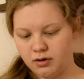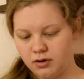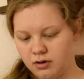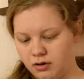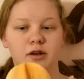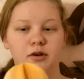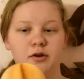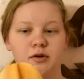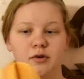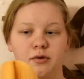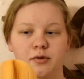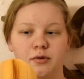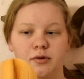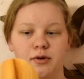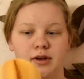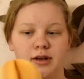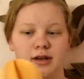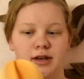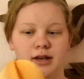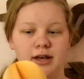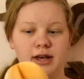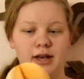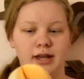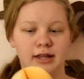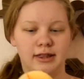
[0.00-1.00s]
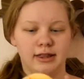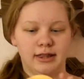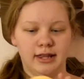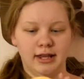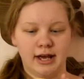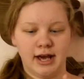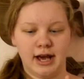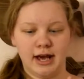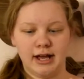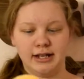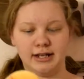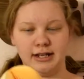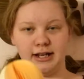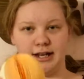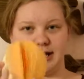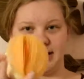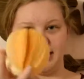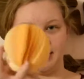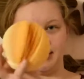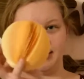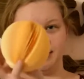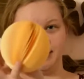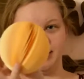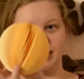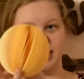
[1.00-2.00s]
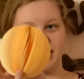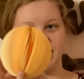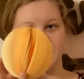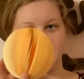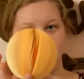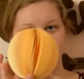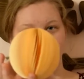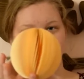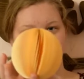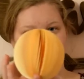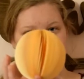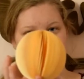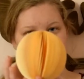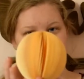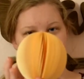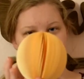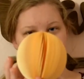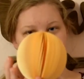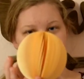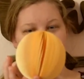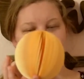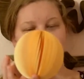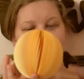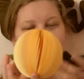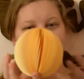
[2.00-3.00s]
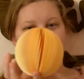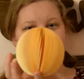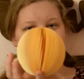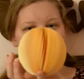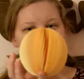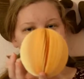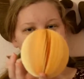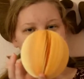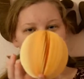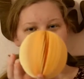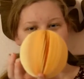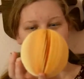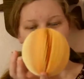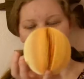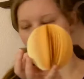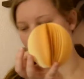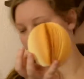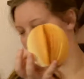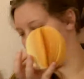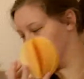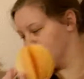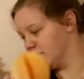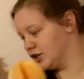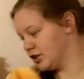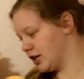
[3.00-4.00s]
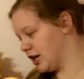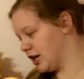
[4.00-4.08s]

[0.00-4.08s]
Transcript: You get the idea. It becomes an orange.